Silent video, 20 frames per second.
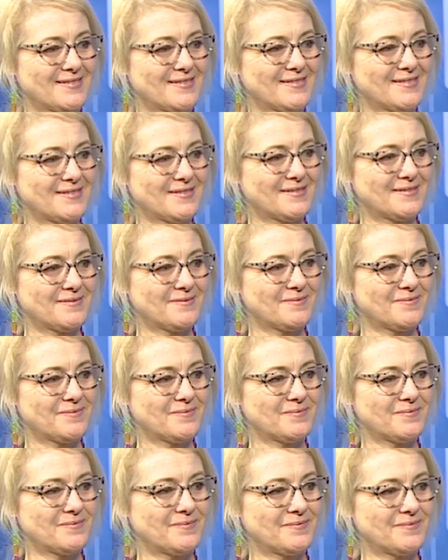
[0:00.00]

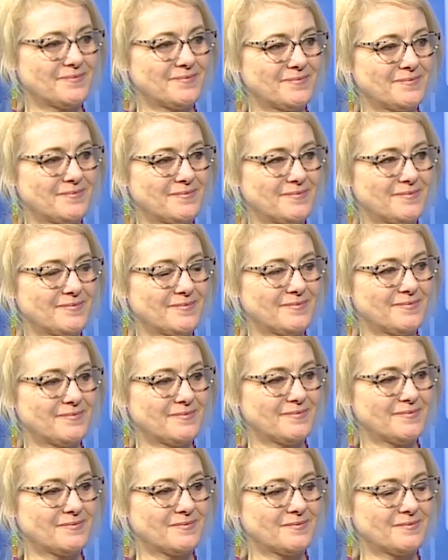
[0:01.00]

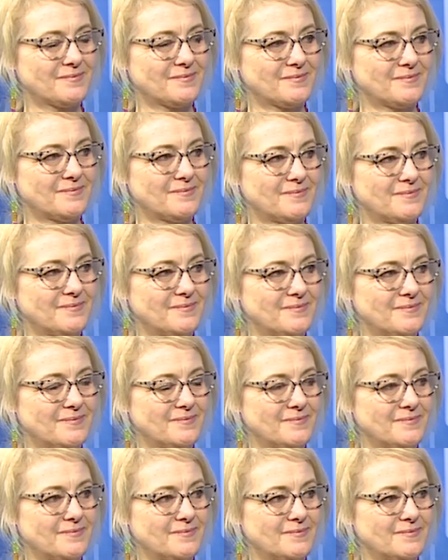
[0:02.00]

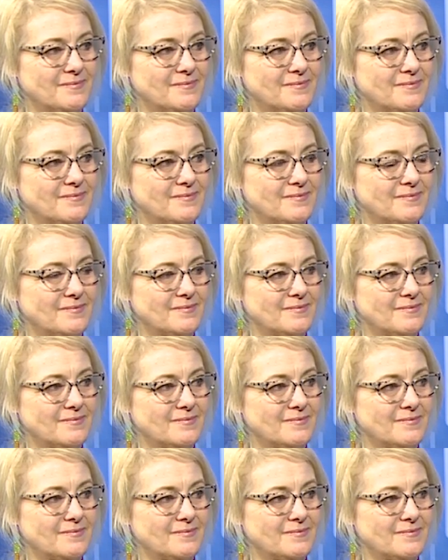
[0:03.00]
(not speaking)